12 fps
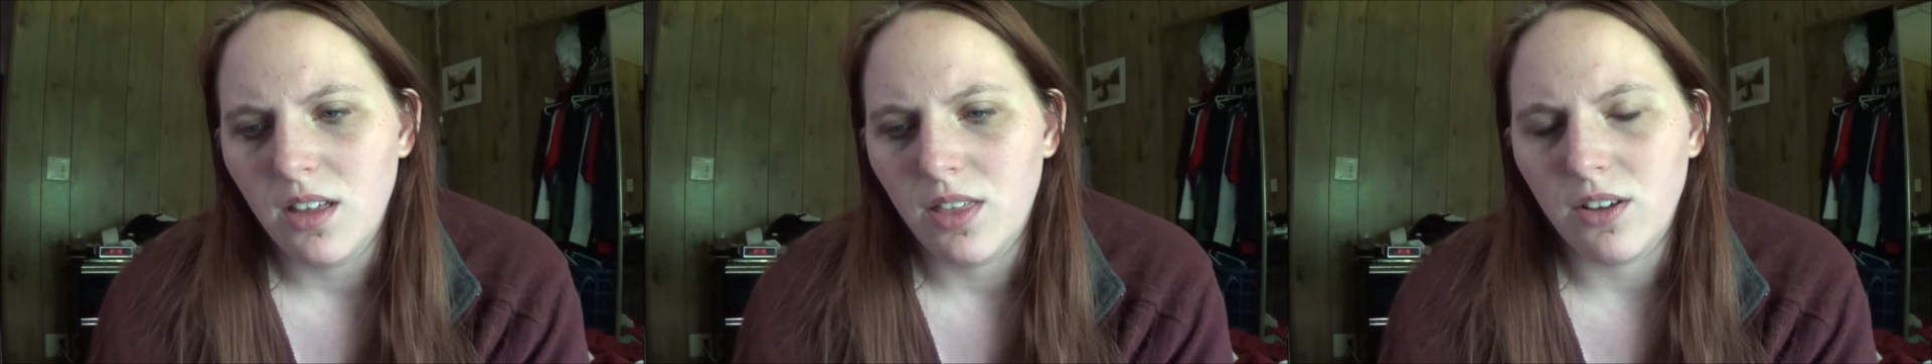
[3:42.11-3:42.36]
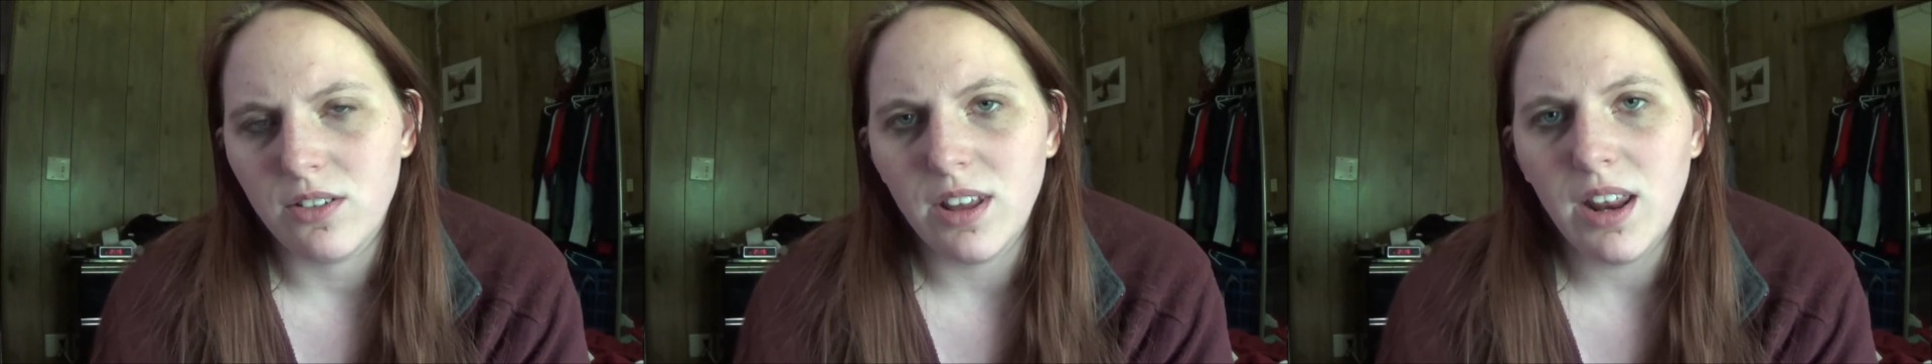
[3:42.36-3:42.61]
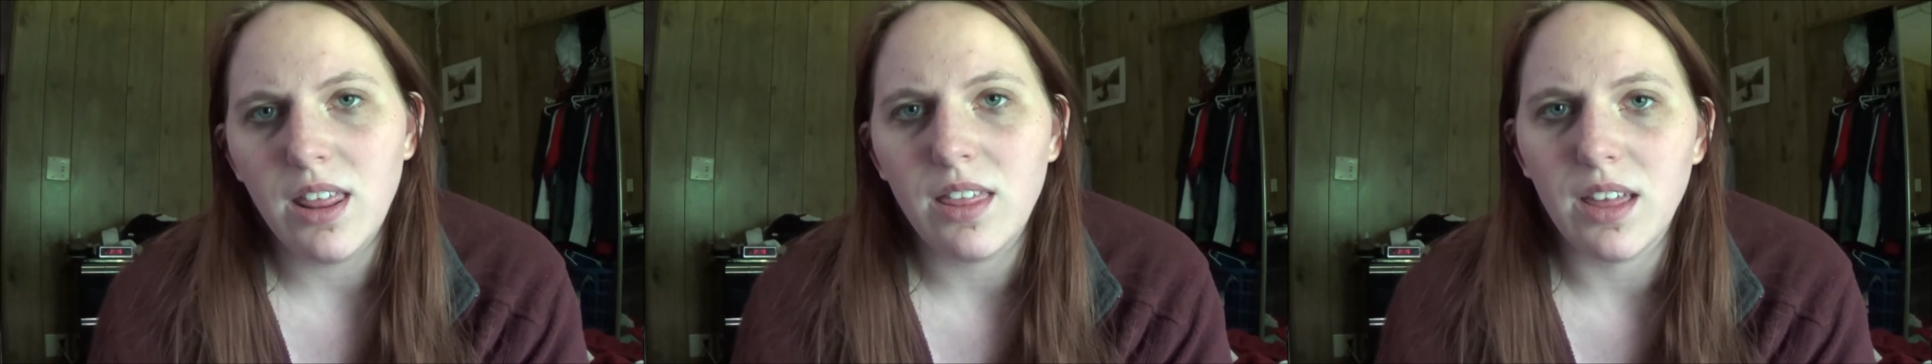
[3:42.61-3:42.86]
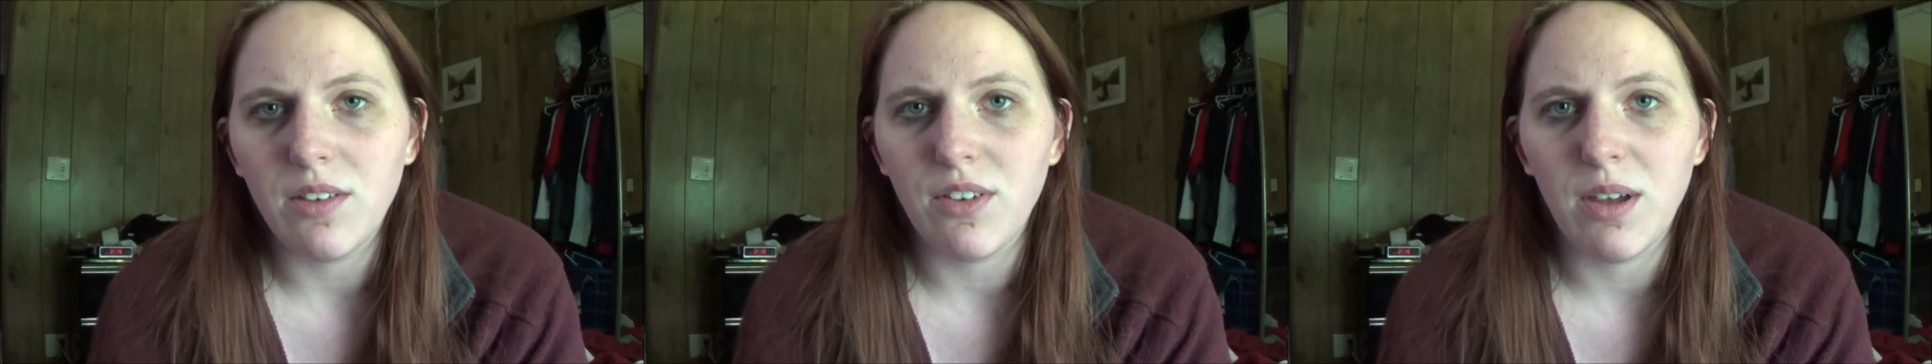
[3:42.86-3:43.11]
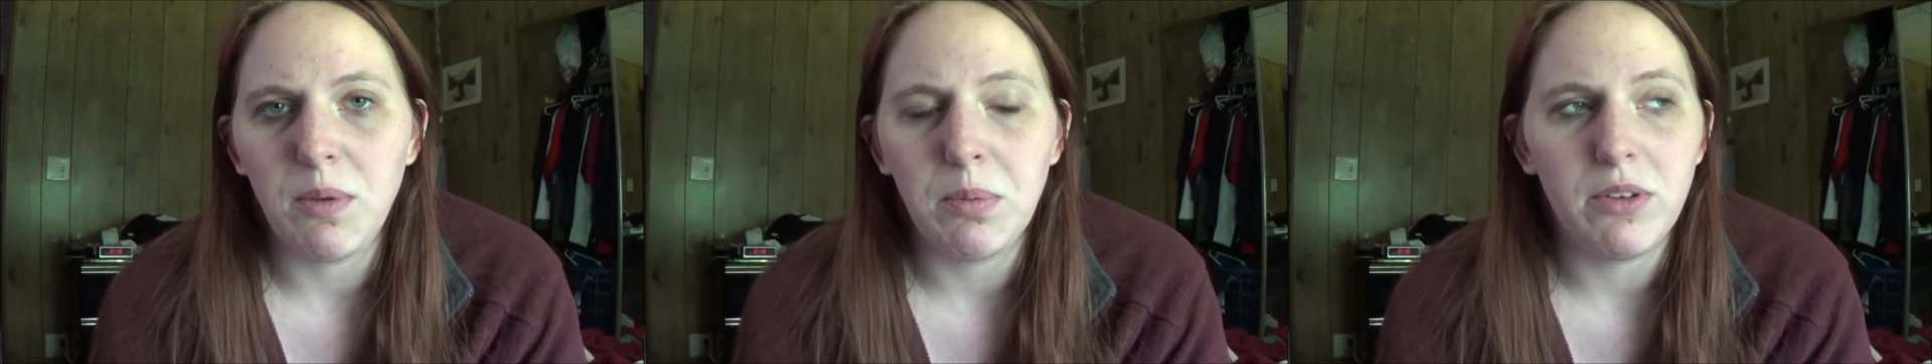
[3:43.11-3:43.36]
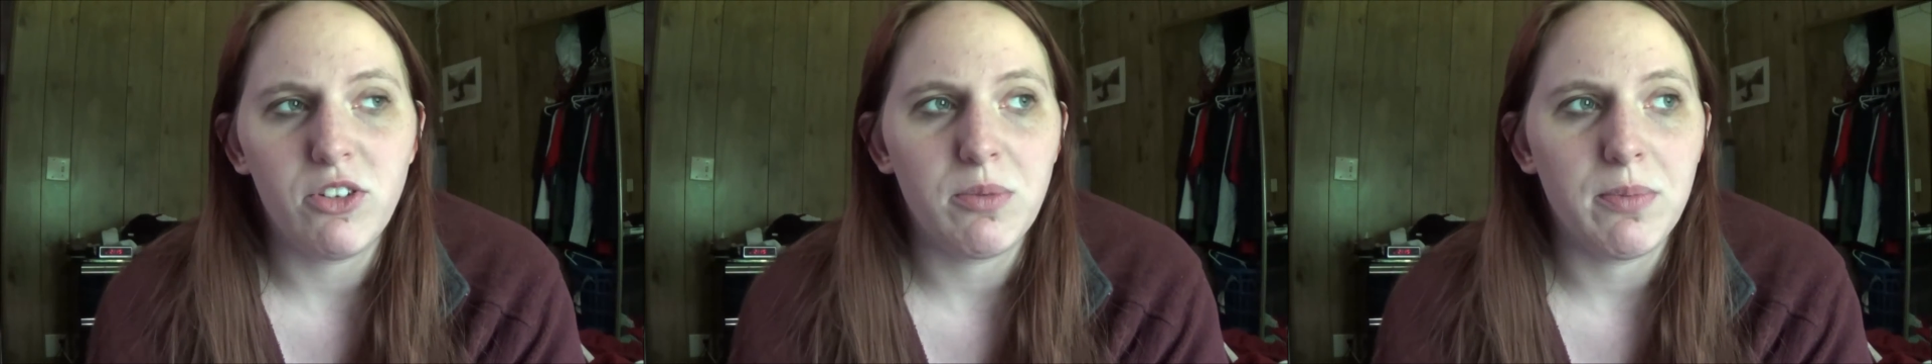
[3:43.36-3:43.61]
there's anything for
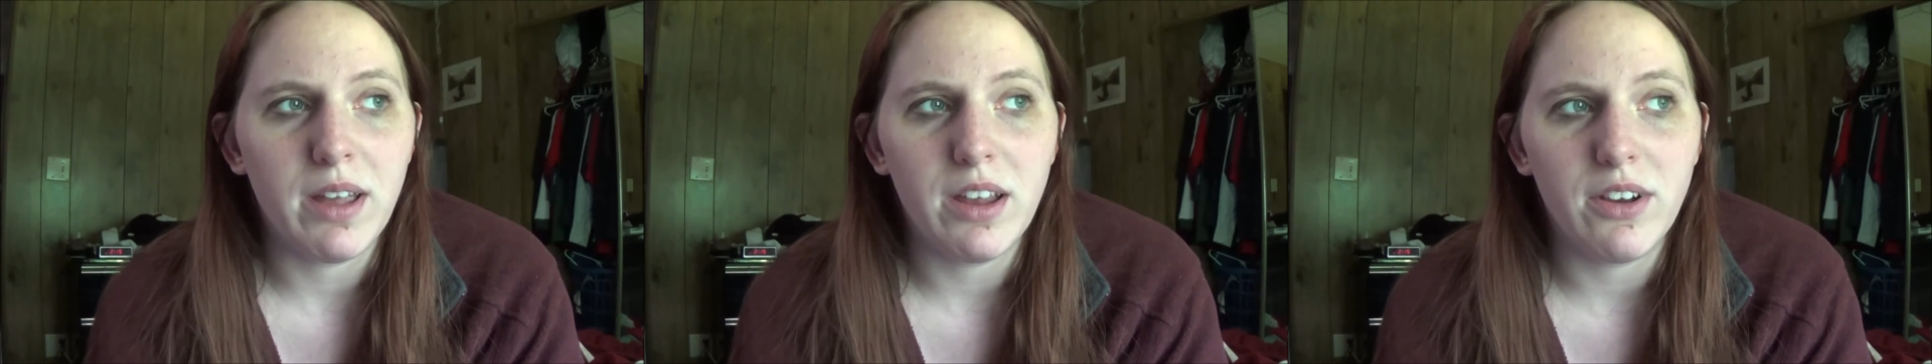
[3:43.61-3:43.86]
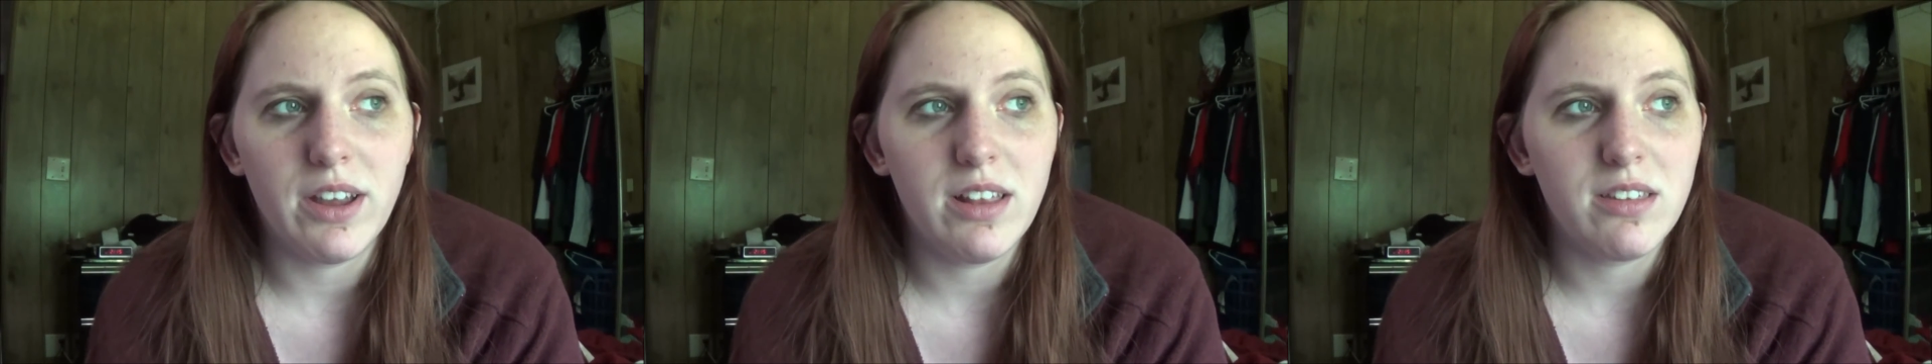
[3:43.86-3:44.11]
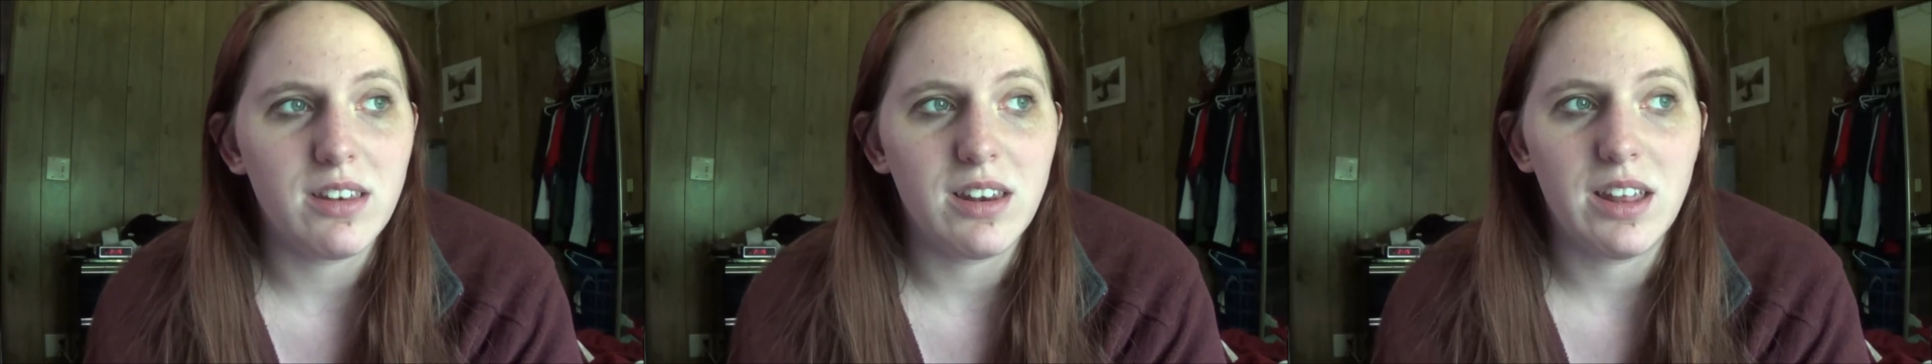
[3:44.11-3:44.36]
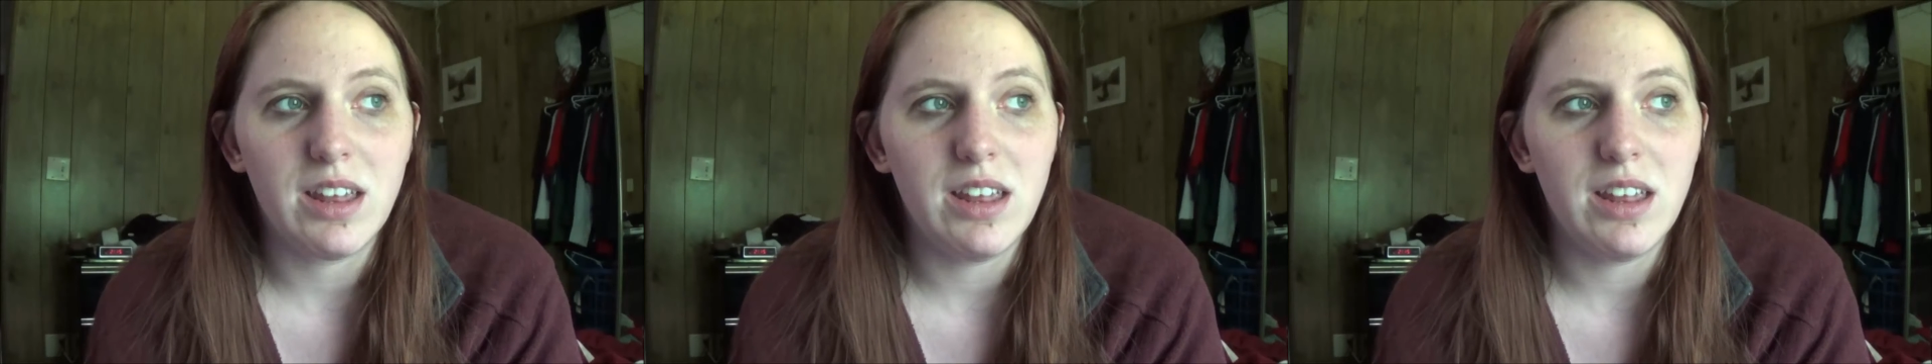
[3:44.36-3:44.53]
hemiplegic migraines, and